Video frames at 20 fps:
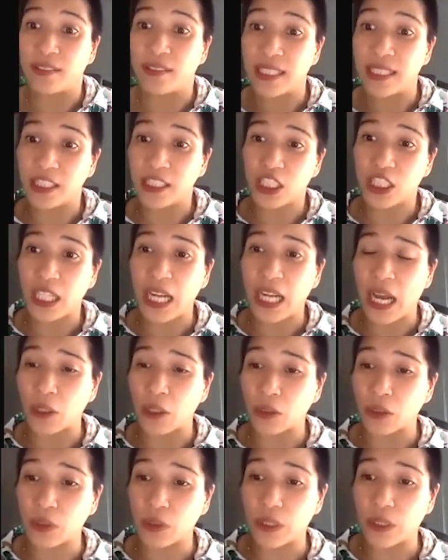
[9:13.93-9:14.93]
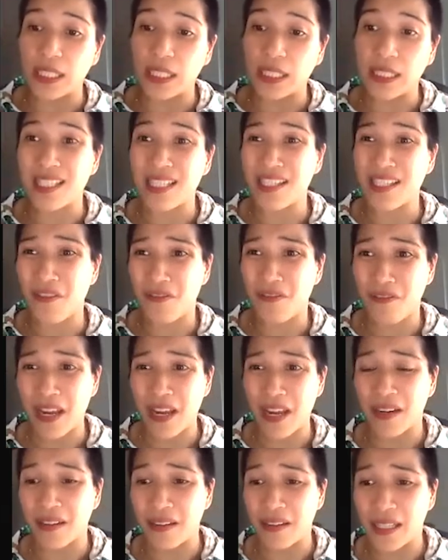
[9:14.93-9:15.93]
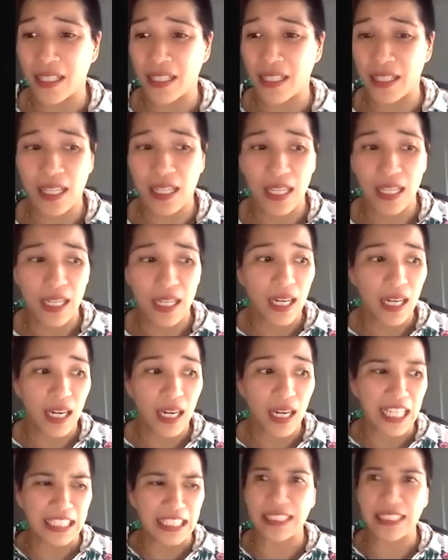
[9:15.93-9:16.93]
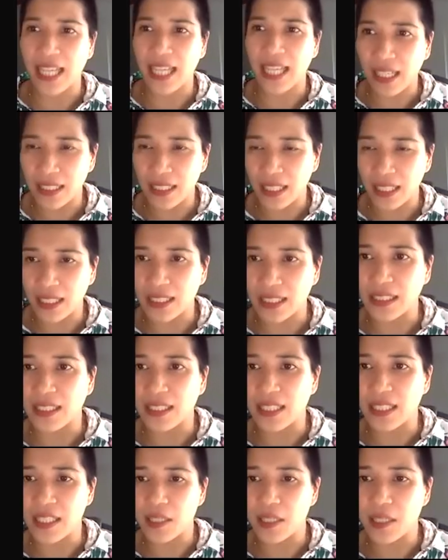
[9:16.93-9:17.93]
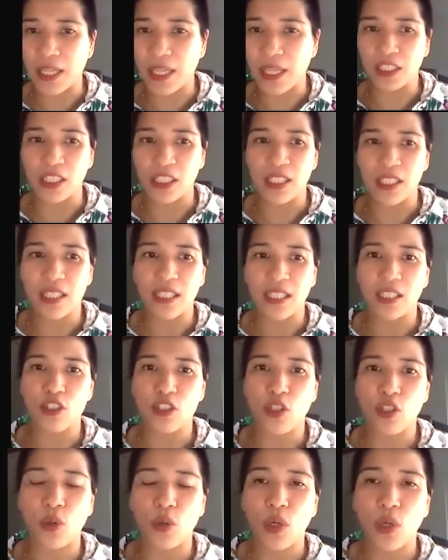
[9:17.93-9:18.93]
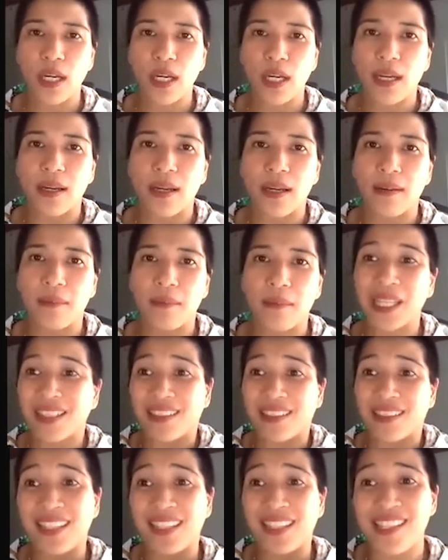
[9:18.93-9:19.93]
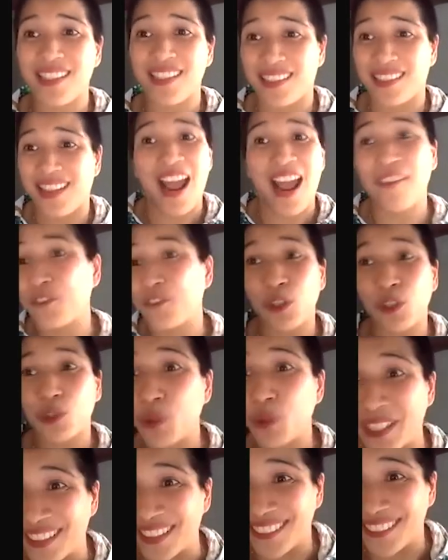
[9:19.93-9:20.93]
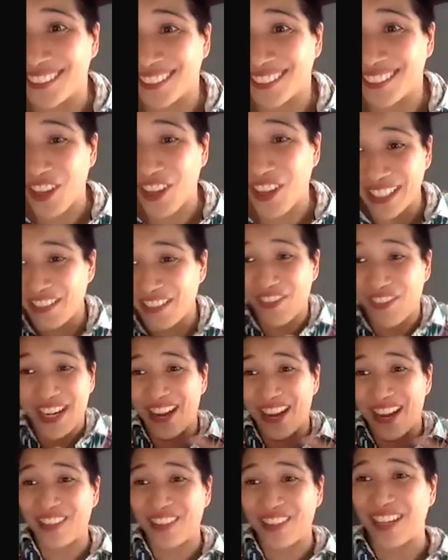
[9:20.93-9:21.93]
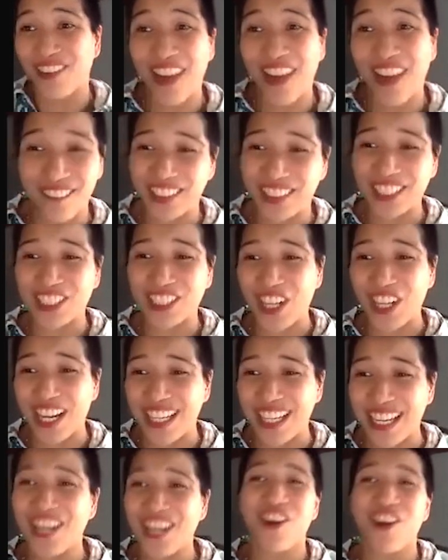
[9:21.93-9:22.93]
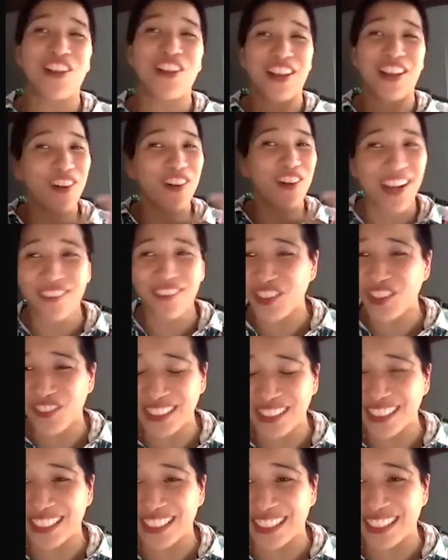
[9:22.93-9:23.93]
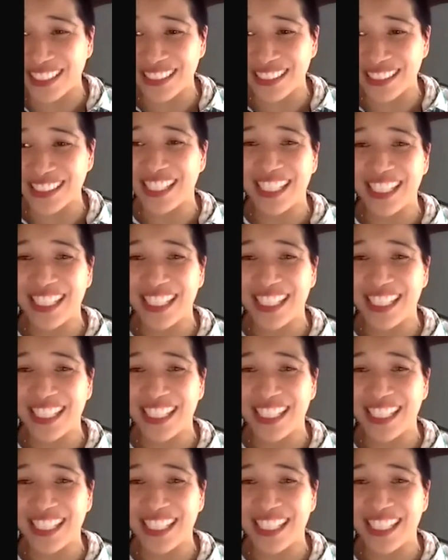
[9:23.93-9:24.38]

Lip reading: Teaching how to read is a very technical and special skill. So but they have to do it, no, even if they don't have the training or they don't have the materials.